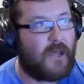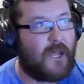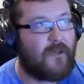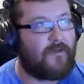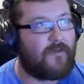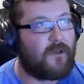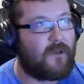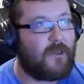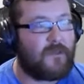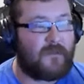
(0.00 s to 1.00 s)
And
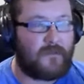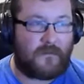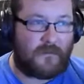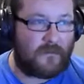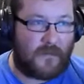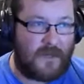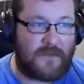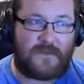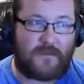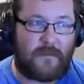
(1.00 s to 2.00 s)
like that
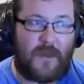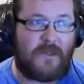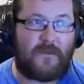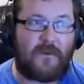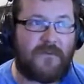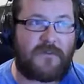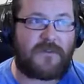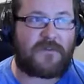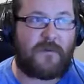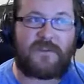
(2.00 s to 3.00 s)
just made the movie
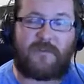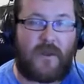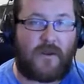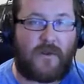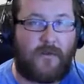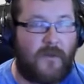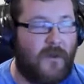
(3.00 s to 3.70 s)
so much better.